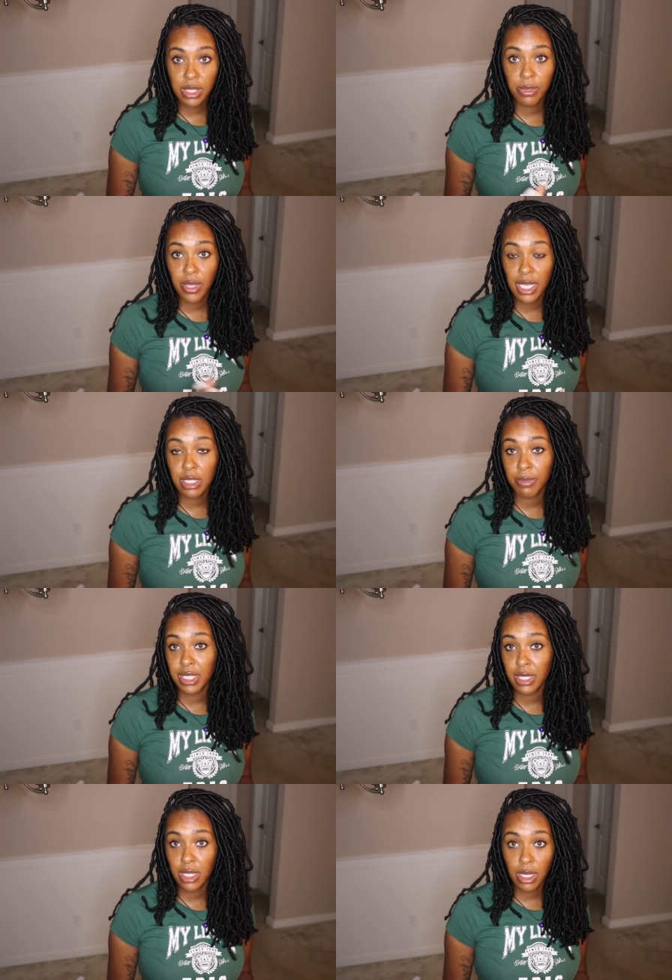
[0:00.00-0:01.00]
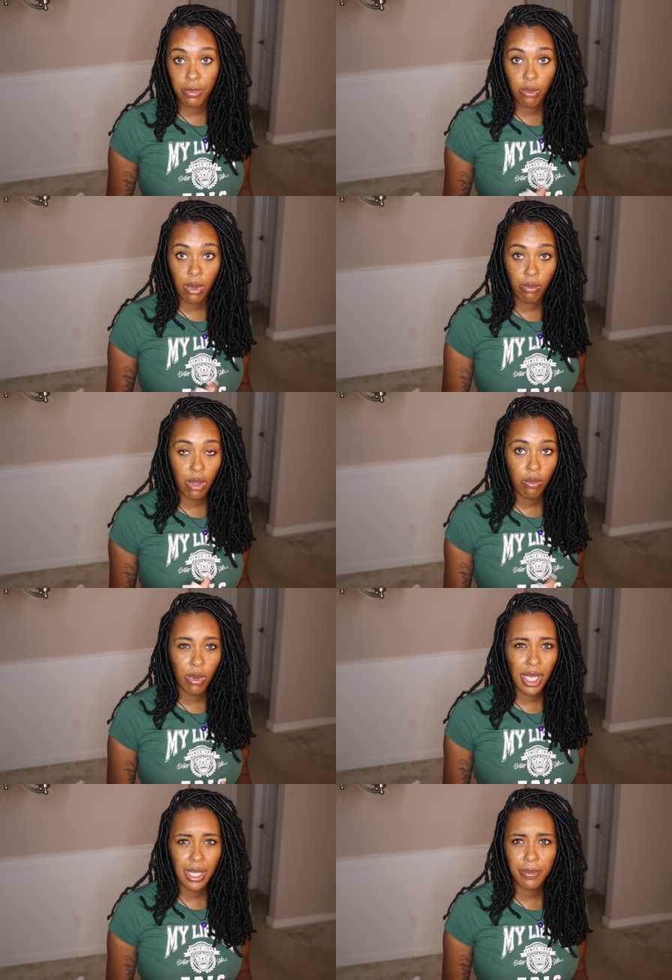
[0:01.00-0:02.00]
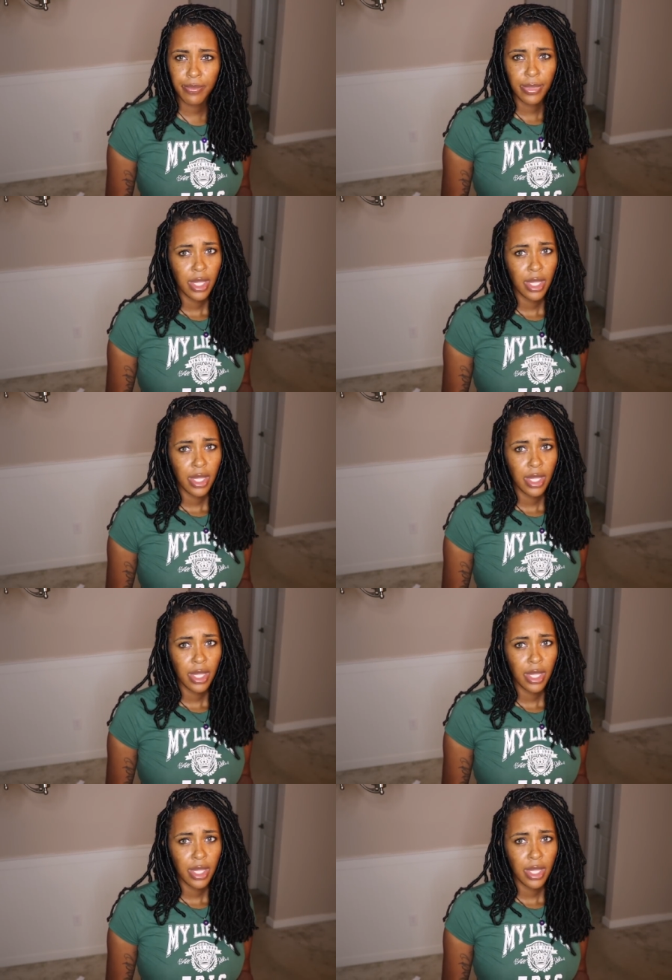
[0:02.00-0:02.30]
some of you guys could be seeing the number 111.